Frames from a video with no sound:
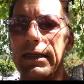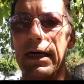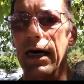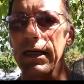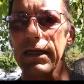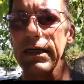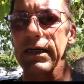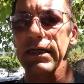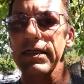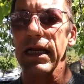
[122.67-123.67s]

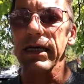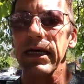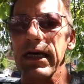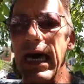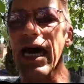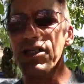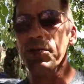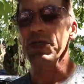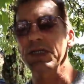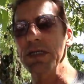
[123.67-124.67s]
it's like a
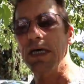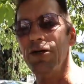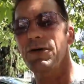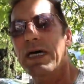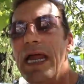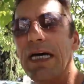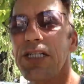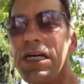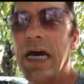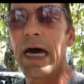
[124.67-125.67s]
cash machine that you can
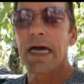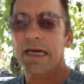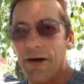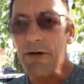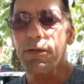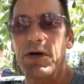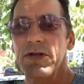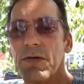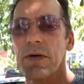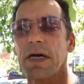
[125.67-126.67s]
actually carry
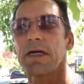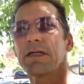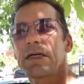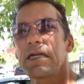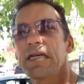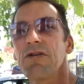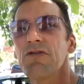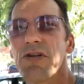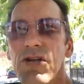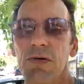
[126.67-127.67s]
with you and
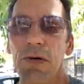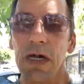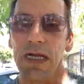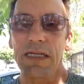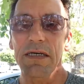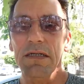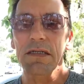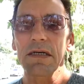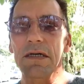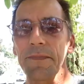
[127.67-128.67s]
continue to do it
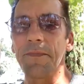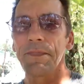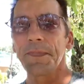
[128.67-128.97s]
until